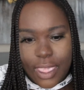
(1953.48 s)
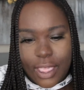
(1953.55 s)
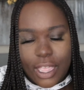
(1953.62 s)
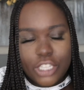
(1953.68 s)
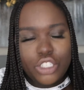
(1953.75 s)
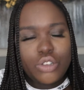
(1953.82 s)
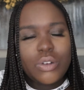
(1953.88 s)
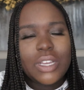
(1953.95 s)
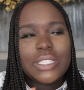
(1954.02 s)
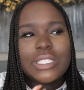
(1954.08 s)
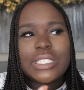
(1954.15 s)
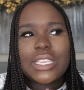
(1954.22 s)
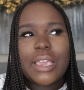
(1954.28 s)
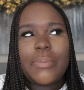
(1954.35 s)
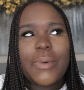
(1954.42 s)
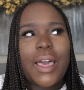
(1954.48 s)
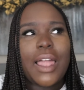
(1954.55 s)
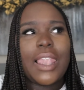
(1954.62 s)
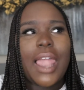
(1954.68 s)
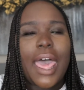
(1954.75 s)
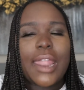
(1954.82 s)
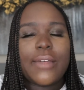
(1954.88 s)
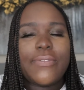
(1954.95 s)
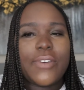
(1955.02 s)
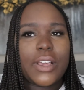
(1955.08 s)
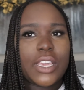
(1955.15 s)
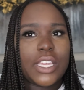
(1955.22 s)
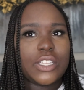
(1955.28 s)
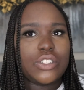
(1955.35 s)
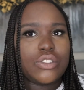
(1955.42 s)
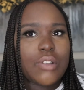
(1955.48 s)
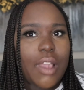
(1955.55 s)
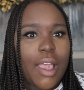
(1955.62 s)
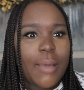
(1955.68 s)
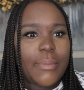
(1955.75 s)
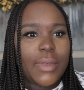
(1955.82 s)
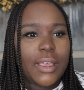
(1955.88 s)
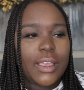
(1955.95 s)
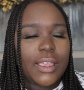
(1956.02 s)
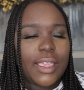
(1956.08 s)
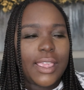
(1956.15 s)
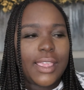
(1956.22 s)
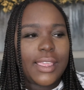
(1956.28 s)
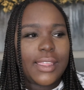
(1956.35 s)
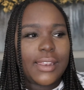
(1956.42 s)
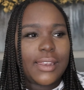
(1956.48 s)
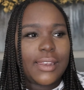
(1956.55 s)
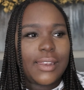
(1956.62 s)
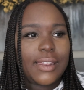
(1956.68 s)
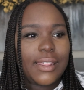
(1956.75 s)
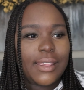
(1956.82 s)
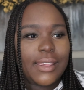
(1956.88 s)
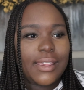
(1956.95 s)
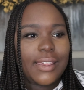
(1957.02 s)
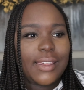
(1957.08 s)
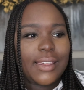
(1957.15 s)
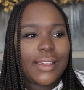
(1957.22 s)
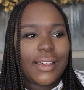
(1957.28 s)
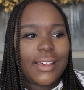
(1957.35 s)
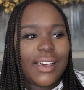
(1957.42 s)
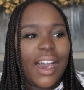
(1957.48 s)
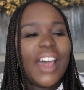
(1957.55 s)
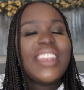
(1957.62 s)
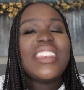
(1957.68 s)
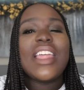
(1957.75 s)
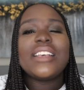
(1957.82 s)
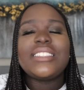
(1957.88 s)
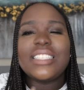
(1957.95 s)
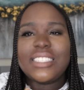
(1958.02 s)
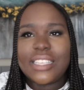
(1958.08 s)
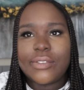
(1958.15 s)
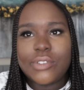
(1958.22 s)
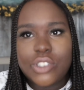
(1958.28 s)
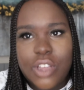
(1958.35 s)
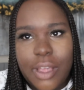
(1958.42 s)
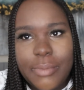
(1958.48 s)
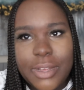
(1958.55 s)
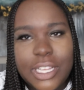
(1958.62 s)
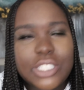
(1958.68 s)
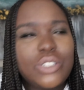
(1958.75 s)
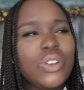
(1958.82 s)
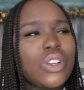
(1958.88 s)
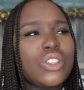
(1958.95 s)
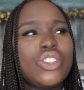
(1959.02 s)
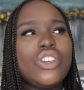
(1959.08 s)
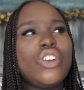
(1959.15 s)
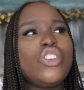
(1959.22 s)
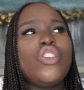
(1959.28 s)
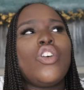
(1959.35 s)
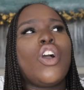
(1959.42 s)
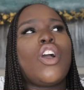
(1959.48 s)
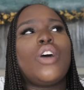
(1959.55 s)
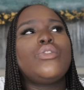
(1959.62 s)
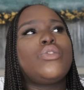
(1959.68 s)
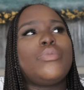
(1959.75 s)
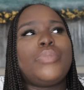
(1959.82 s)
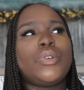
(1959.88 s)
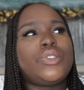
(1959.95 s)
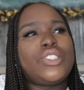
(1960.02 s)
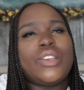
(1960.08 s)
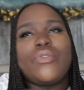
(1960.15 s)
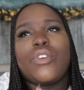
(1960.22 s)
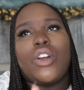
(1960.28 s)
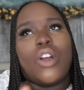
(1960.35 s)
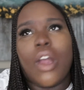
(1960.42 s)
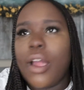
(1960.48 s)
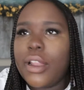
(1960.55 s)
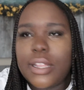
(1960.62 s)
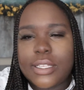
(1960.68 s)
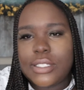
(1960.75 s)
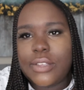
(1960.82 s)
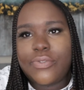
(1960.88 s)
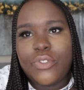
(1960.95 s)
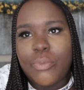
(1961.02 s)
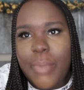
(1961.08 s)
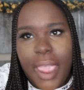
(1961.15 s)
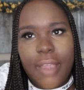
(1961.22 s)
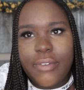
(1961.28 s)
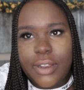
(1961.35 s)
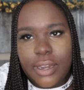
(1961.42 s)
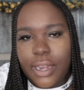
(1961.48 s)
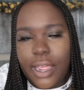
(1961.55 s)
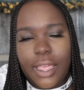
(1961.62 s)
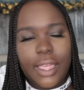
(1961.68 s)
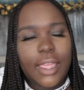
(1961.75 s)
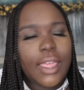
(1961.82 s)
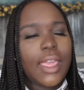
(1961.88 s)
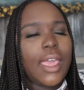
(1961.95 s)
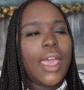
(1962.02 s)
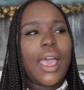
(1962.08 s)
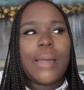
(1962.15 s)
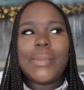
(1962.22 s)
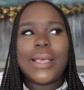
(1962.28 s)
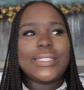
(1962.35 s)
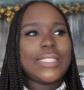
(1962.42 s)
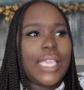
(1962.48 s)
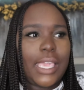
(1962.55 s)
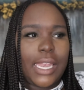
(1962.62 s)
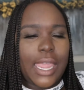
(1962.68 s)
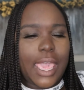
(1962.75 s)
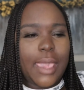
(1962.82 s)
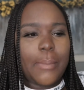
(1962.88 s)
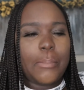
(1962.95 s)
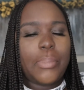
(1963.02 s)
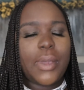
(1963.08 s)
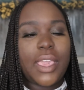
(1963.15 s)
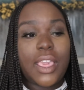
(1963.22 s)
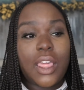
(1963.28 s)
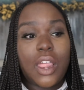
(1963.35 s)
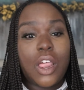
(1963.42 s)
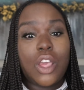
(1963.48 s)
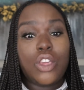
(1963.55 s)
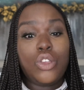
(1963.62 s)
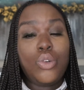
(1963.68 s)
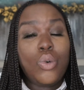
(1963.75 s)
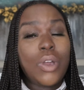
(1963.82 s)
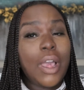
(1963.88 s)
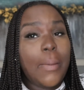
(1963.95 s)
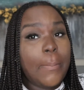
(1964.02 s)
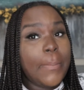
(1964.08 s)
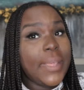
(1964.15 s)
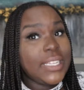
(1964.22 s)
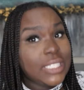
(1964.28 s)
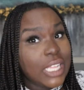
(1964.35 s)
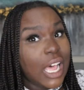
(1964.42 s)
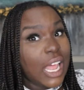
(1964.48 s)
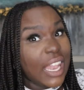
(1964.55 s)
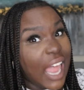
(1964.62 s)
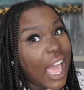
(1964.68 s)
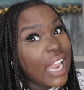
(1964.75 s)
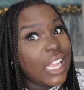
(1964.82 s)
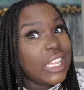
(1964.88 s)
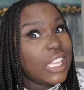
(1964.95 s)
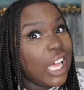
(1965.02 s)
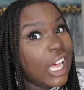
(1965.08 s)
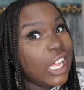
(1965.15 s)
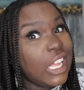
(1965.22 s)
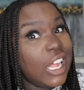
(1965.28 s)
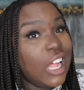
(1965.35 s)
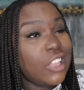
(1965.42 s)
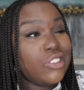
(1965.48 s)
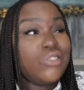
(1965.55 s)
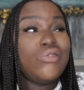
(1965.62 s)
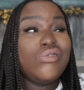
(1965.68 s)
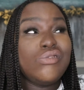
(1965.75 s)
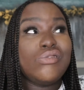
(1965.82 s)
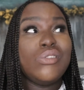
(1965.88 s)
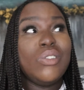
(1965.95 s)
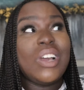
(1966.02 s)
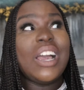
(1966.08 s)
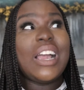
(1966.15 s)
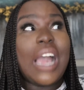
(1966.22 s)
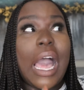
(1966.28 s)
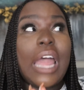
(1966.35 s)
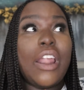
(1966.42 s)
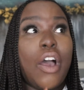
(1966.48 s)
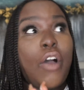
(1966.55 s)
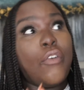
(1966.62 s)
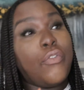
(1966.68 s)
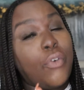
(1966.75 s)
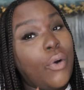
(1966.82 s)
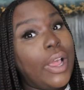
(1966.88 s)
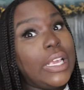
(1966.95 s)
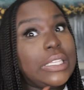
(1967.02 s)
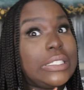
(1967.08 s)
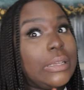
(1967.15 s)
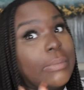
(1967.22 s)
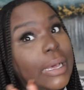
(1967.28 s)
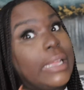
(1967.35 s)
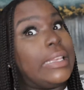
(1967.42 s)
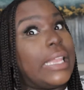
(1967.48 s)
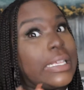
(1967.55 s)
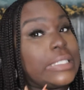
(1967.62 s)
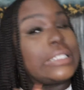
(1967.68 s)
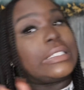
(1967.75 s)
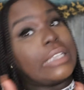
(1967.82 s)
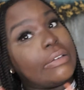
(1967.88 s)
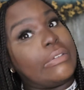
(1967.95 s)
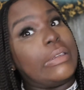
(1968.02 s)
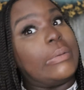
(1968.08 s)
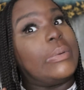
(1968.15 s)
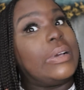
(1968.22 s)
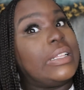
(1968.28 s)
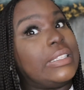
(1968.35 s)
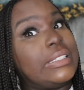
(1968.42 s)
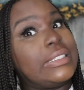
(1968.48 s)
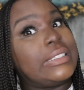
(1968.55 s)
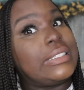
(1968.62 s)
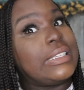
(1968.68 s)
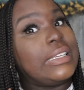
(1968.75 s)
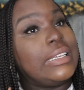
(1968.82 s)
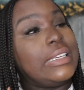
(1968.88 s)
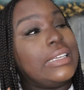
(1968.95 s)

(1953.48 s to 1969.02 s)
Because you could skip a lot of fucking trauma and unnecessary trauma. Because you could go through bullshit regardless if you married or not. I'm not saying that. But you could miss a lot of... You could kind of avoid some unnecessary ones.